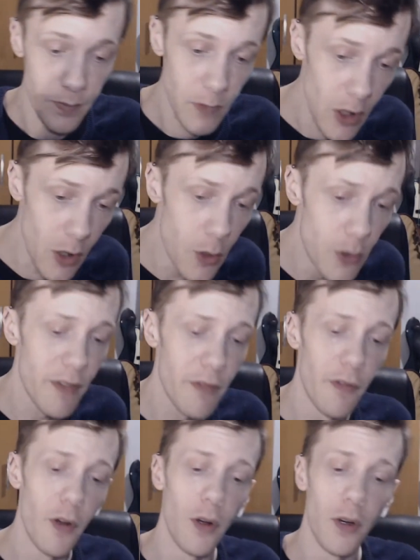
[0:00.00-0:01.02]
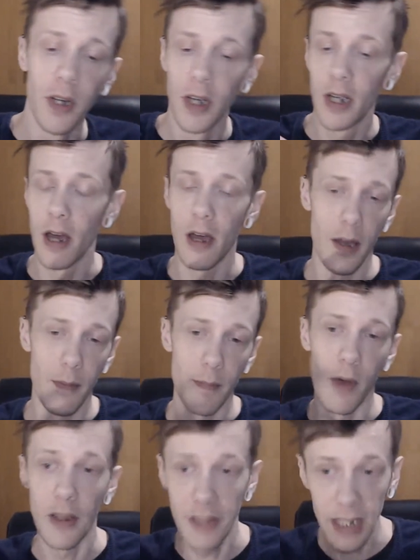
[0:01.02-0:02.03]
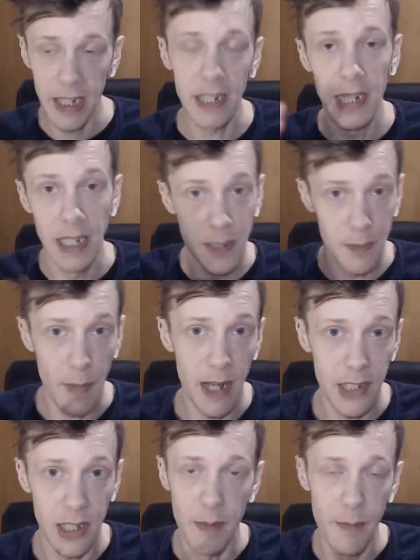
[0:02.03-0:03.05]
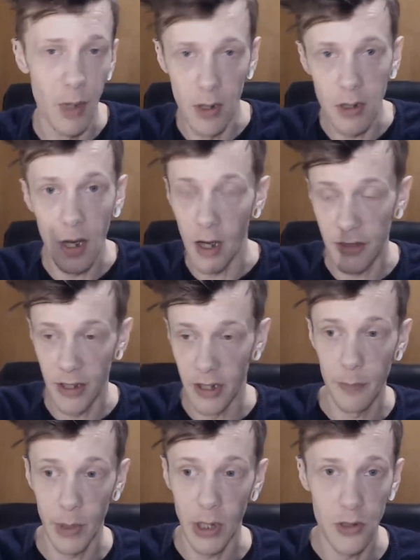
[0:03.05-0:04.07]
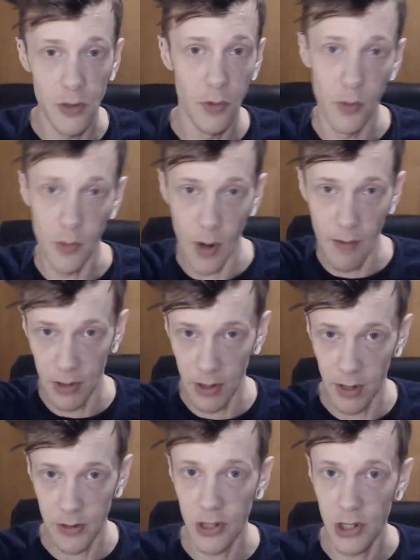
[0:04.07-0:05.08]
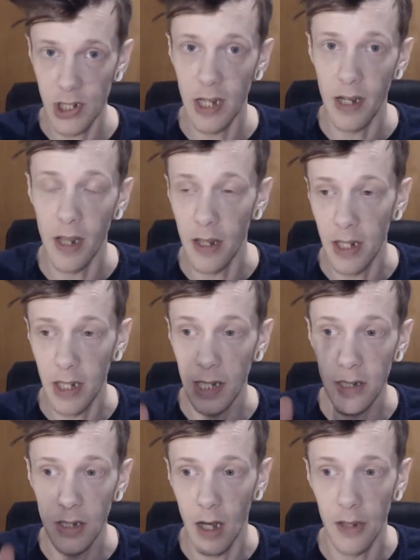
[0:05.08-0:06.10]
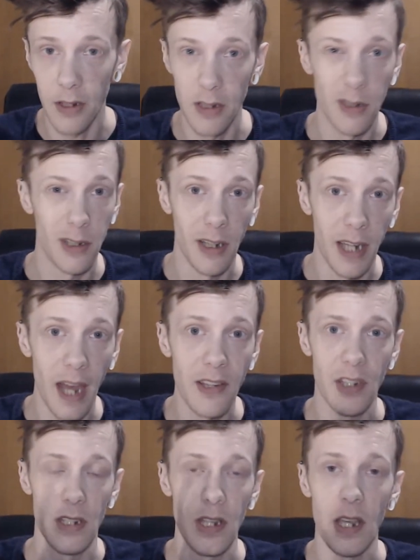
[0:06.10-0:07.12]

Who's it for? Um, I think it leans masculine, but I think because of all, everything I just said, I, I think yeah, I think you can guess it,